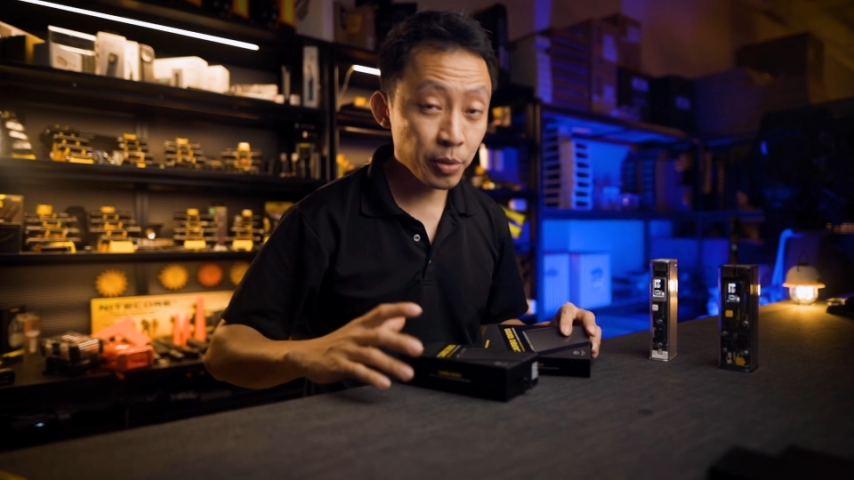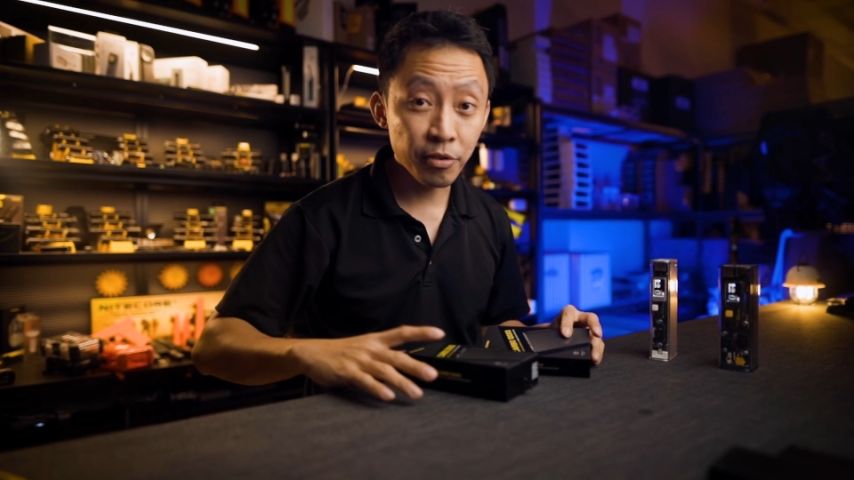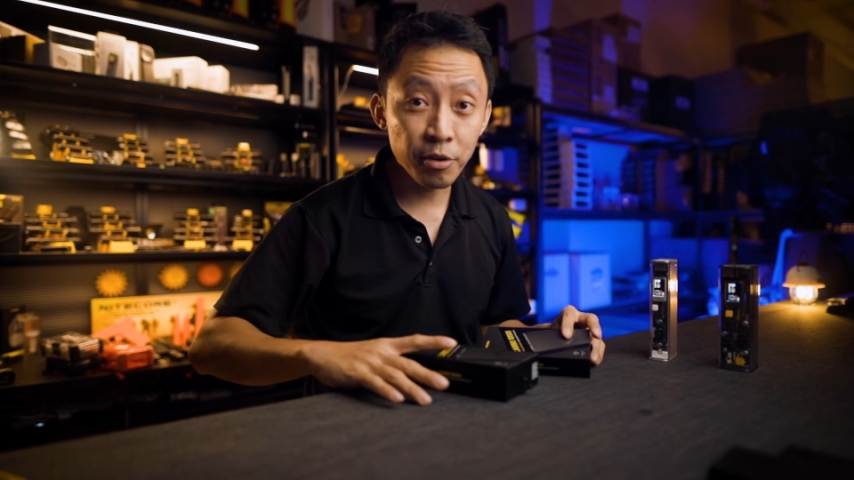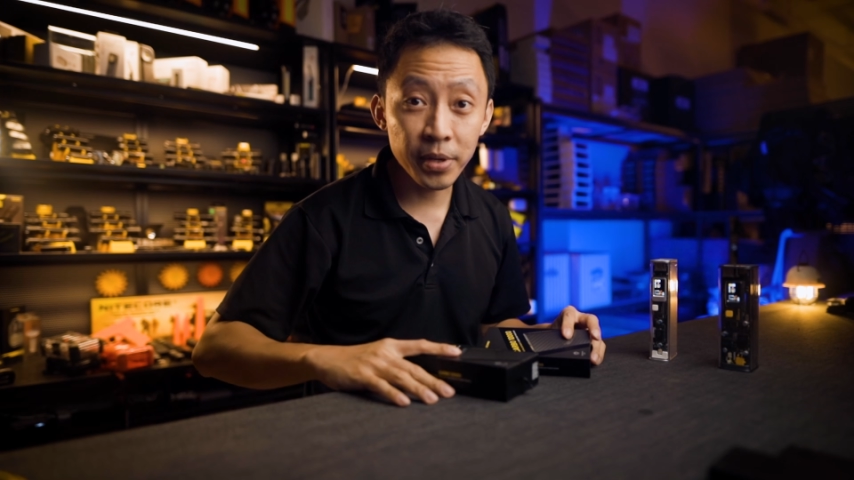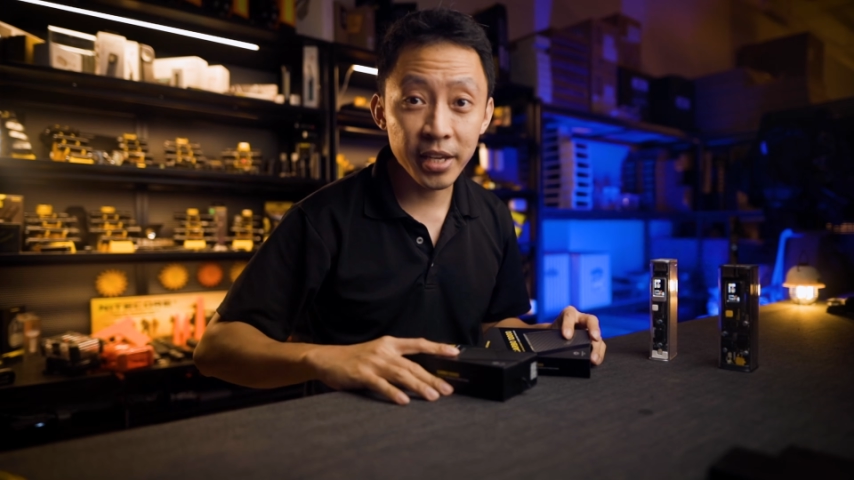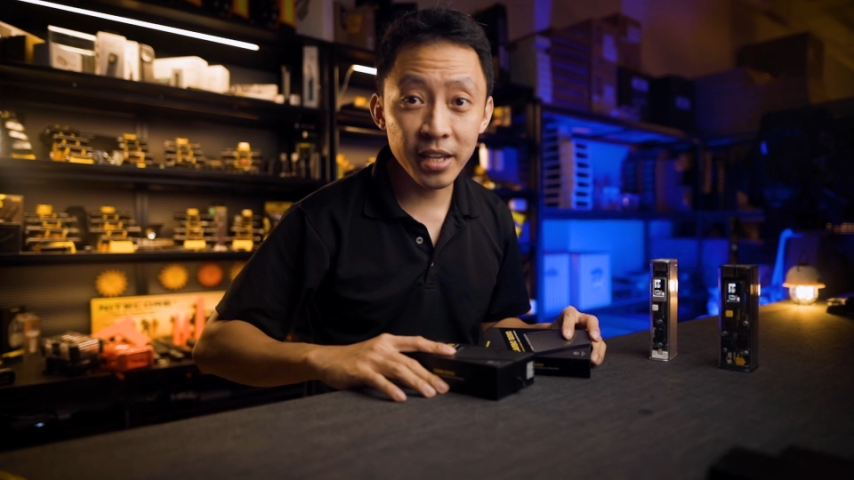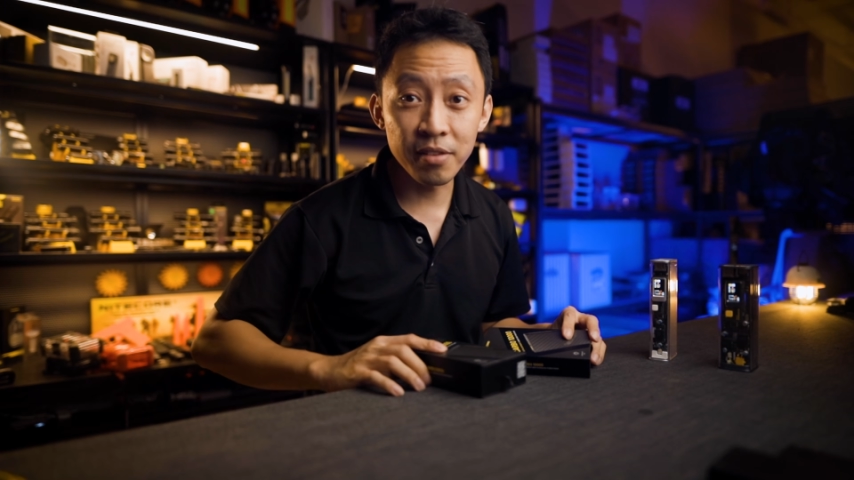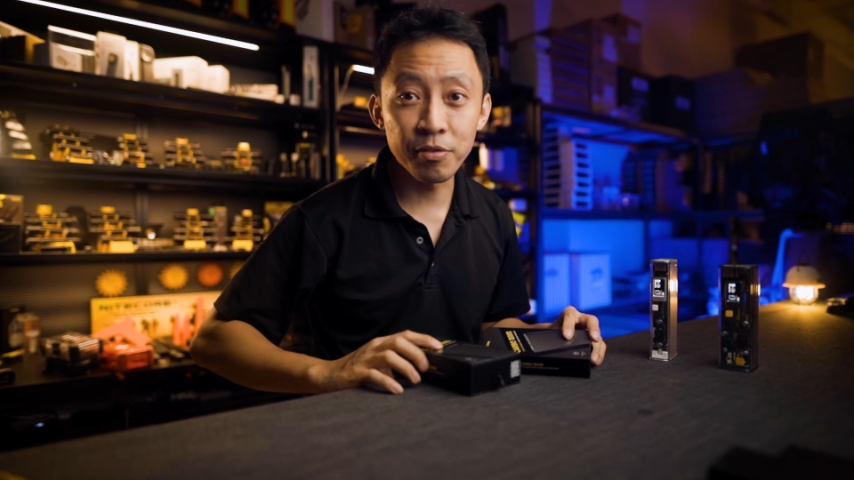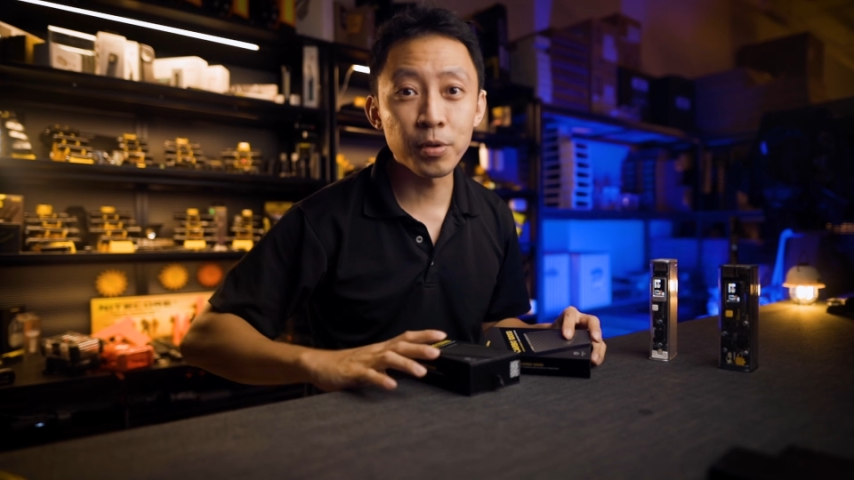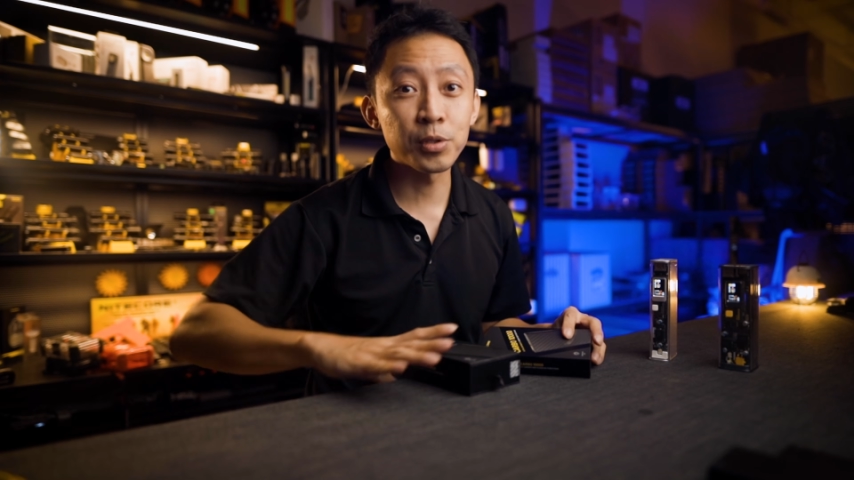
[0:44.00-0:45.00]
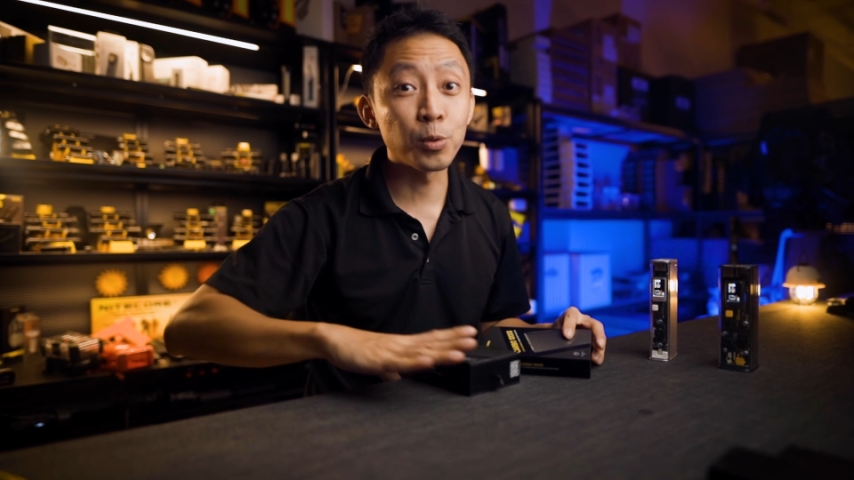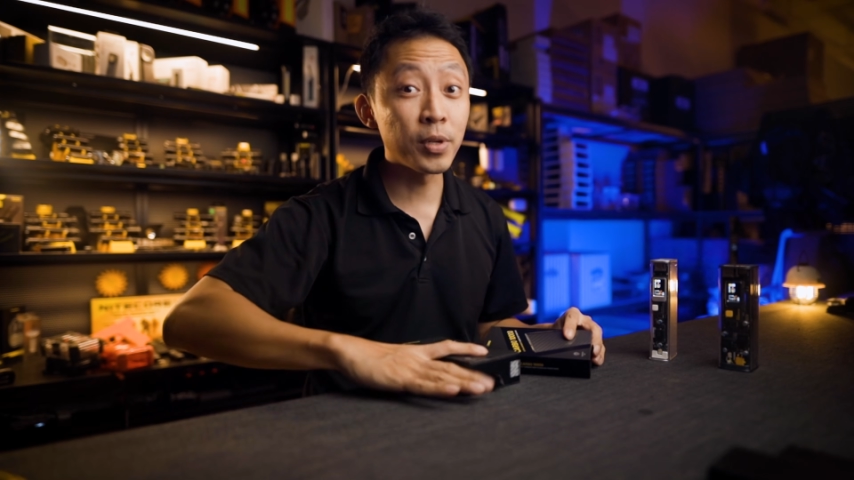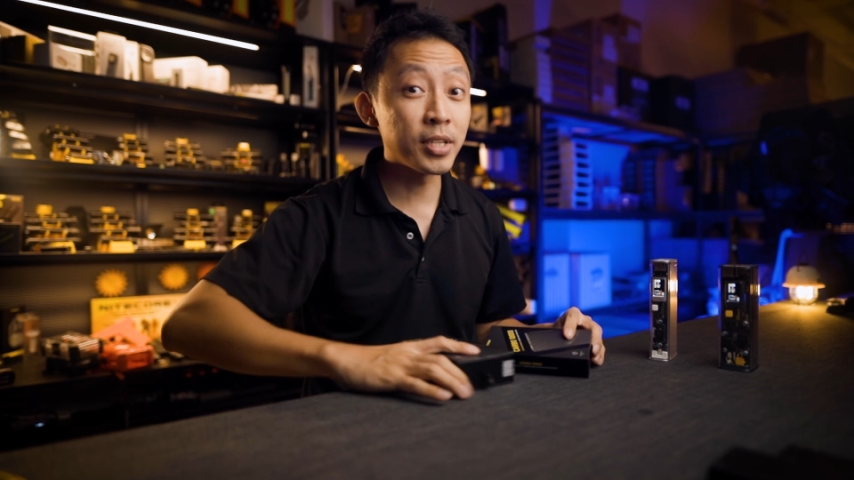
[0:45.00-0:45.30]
before we begin, if you want to win